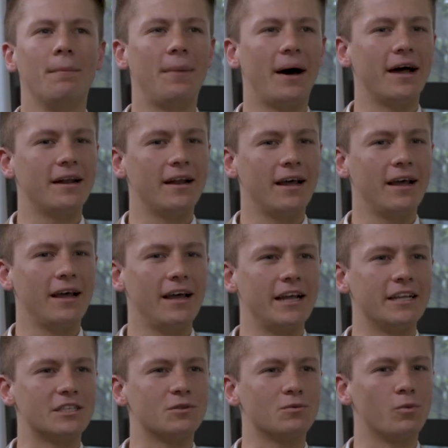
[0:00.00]
But
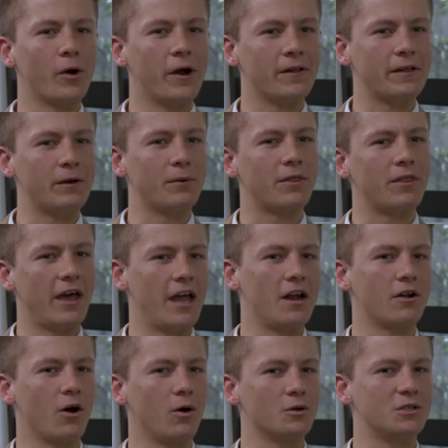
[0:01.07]
it's really with the
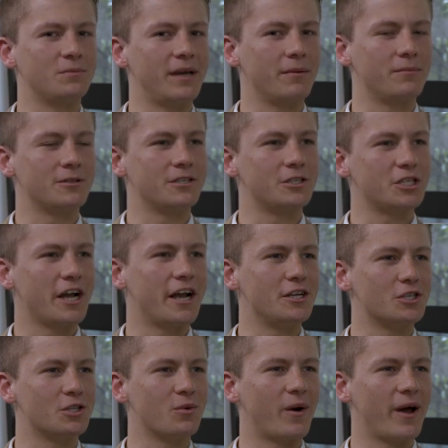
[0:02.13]
end goal to be able to
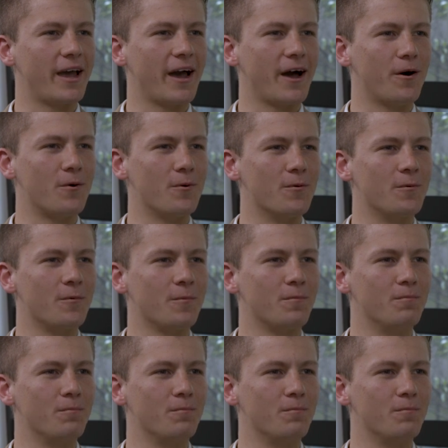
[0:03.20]
change the way how